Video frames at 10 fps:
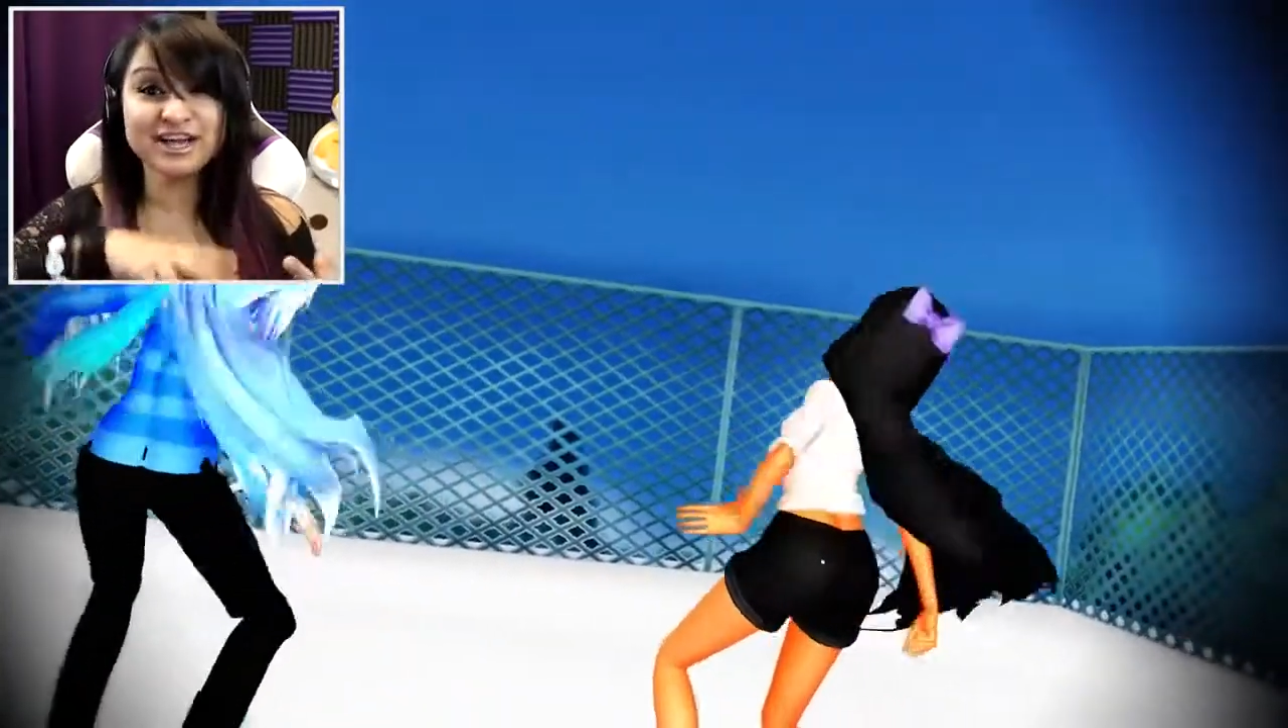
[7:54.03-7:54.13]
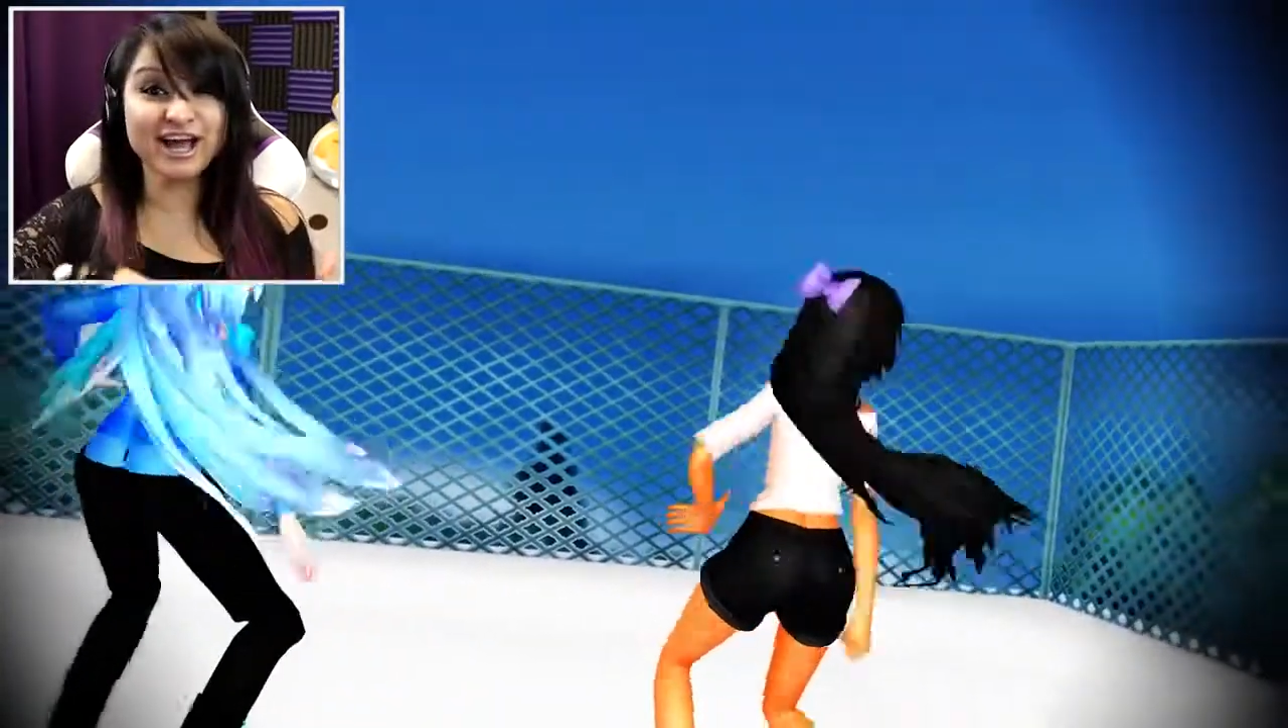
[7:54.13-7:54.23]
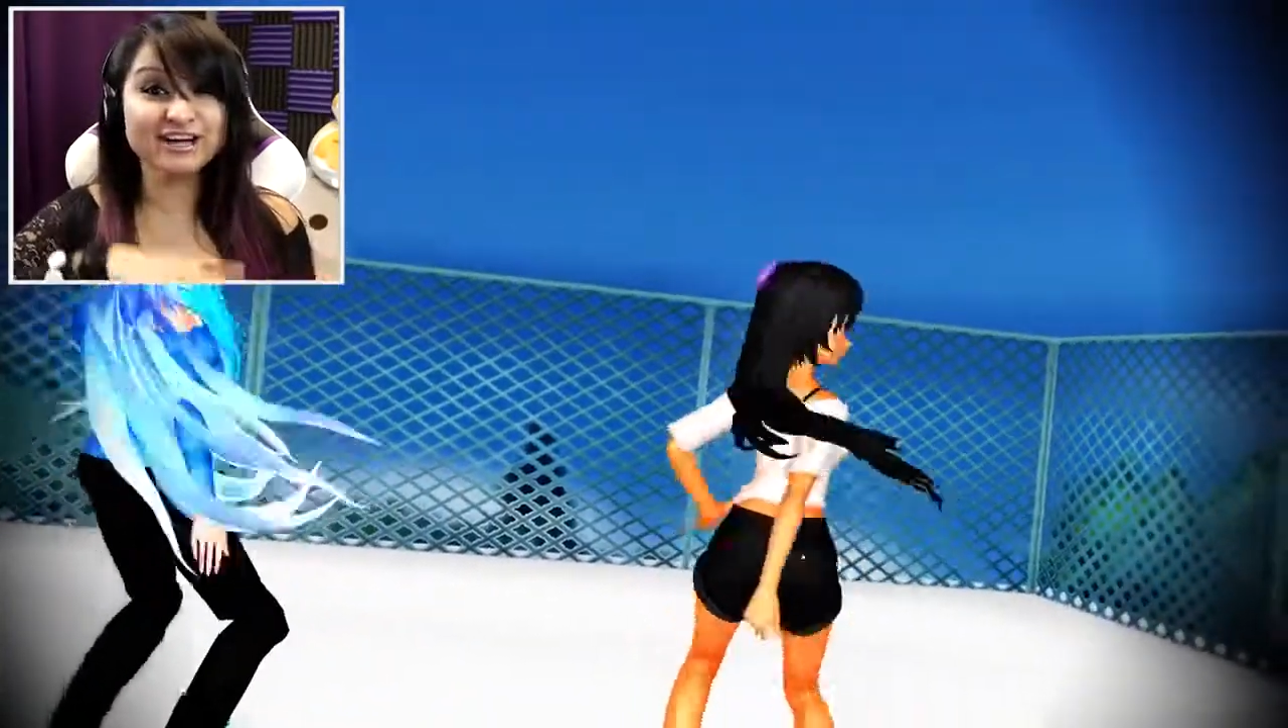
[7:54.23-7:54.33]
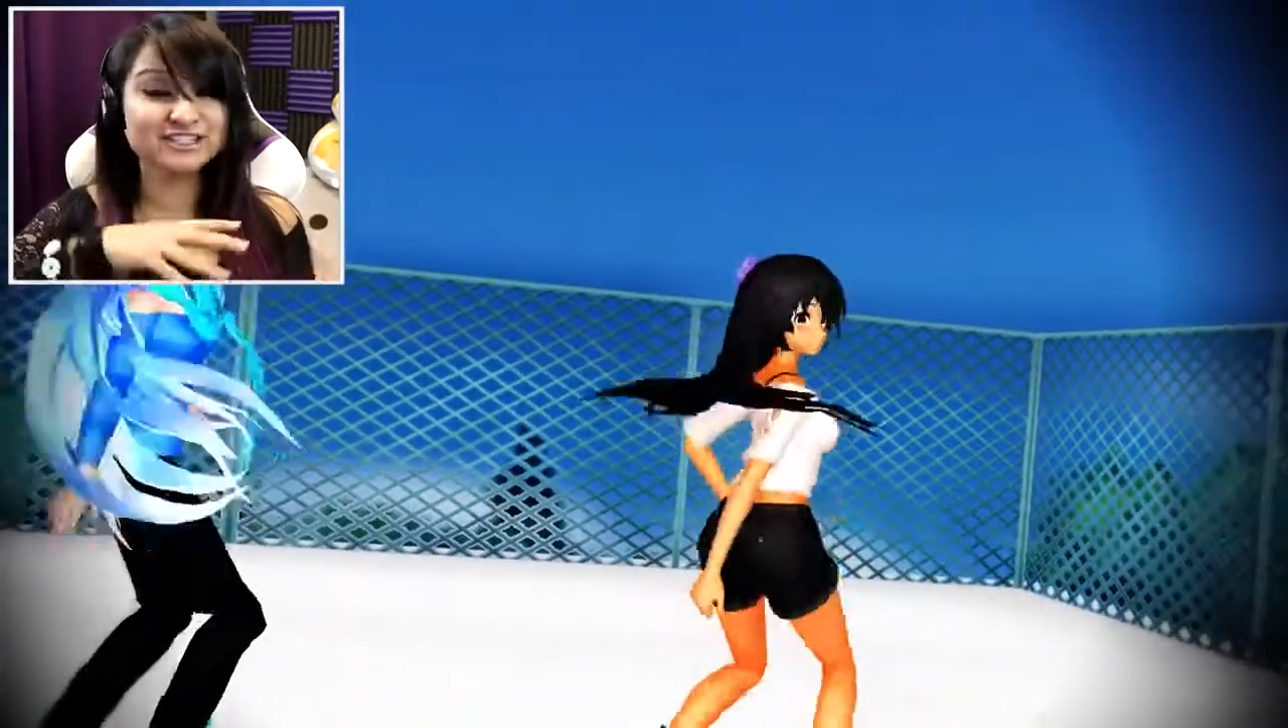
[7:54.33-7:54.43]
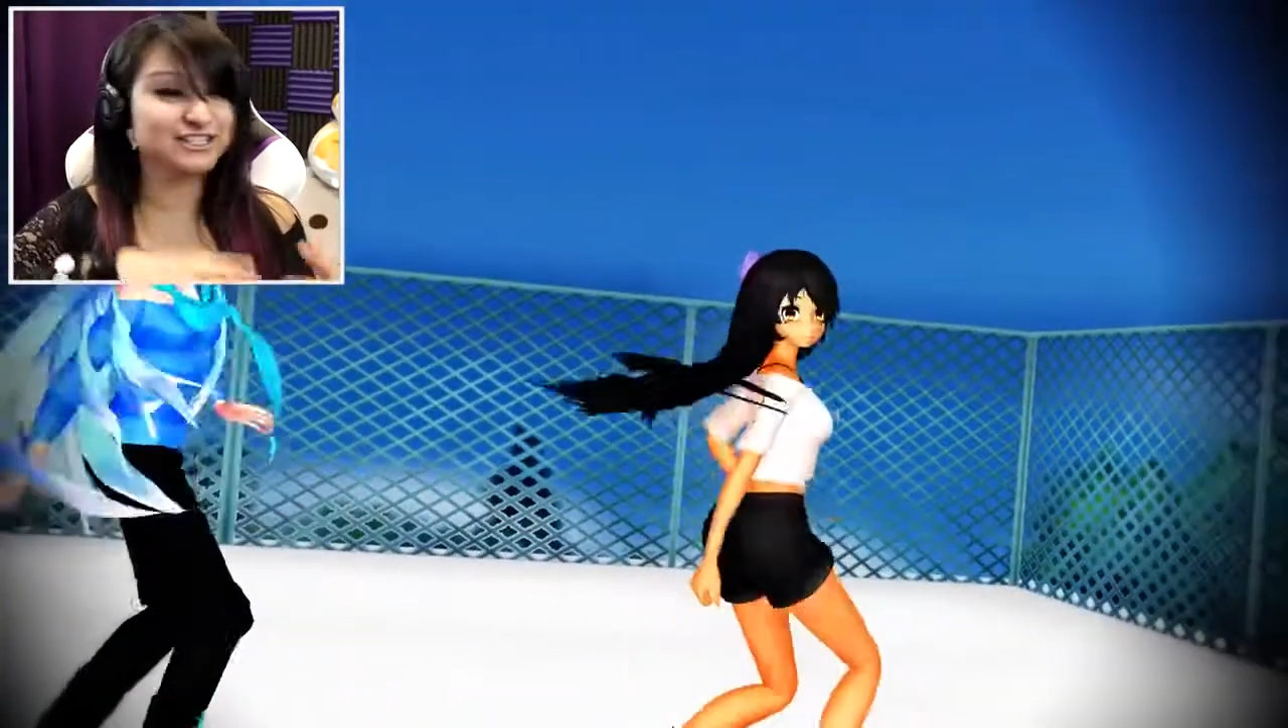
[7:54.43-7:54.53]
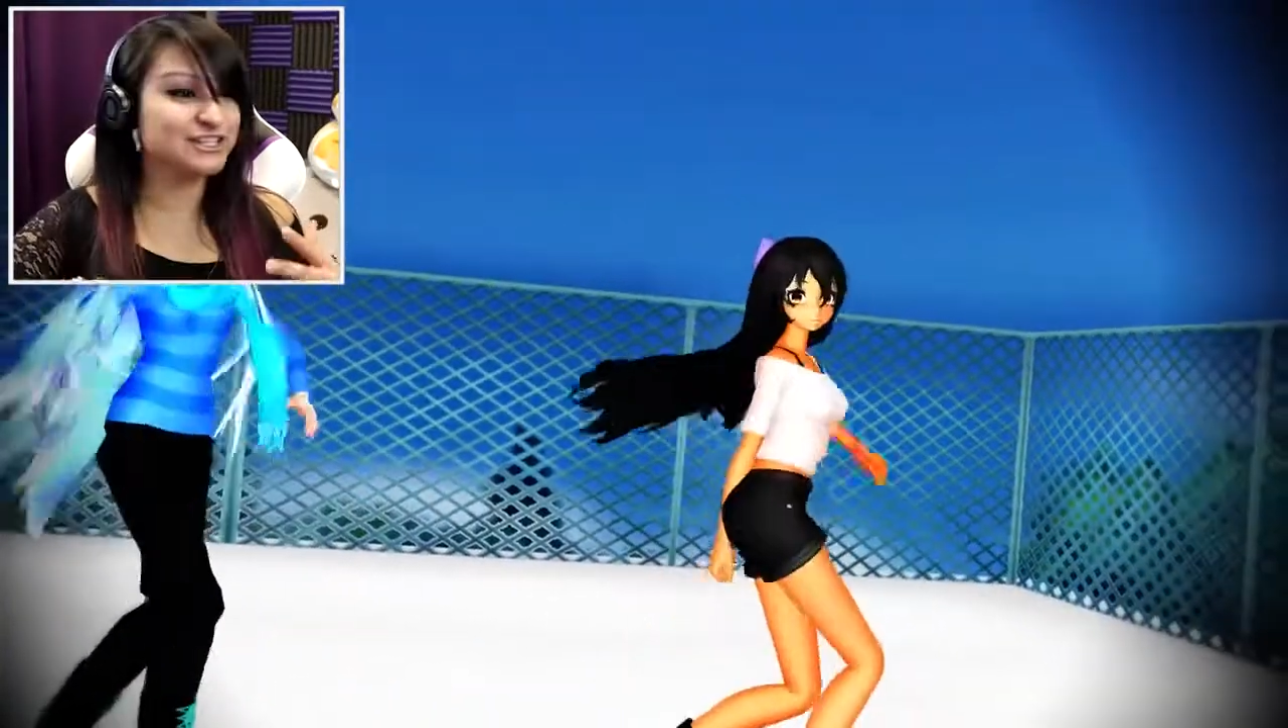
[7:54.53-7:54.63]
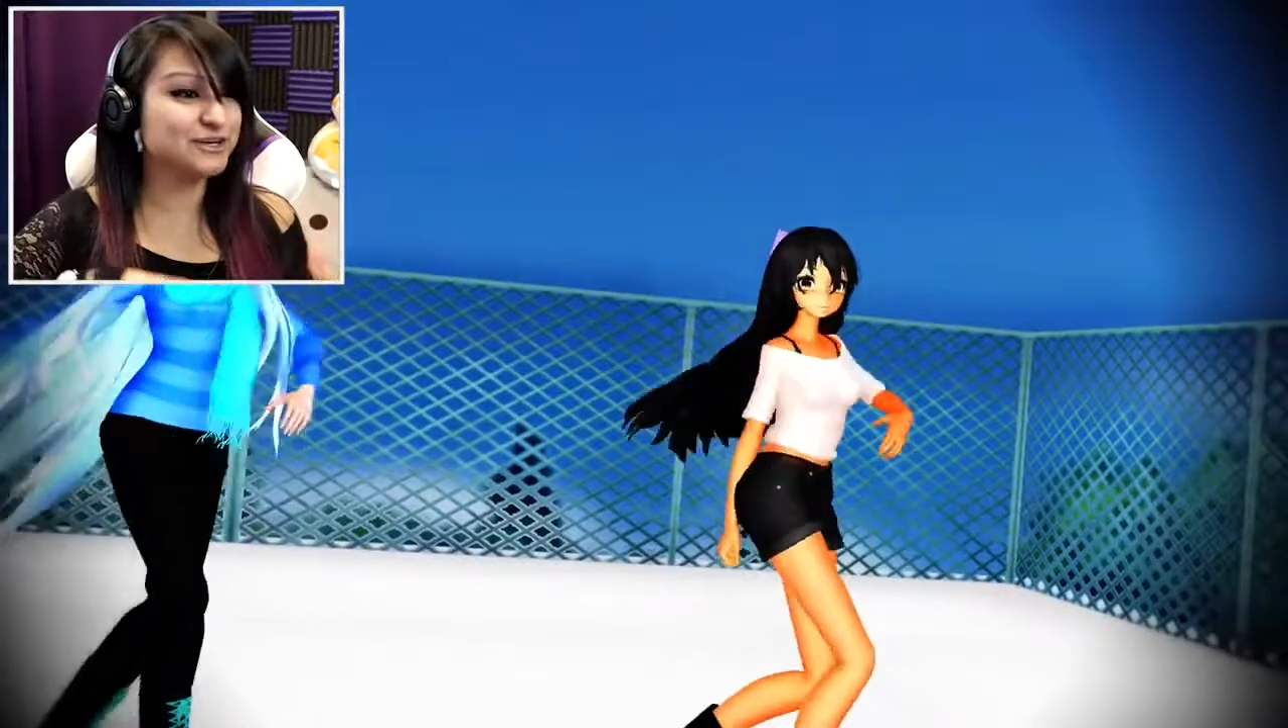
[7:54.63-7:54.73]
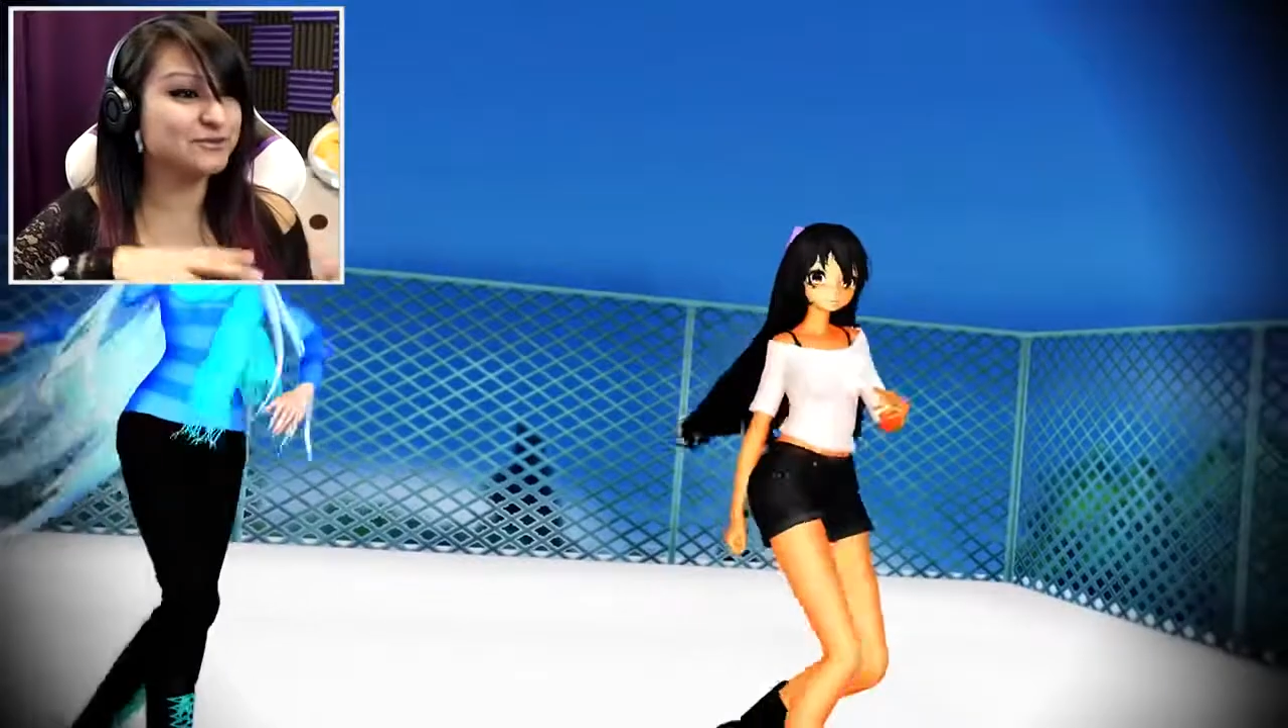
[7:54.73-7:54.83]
actually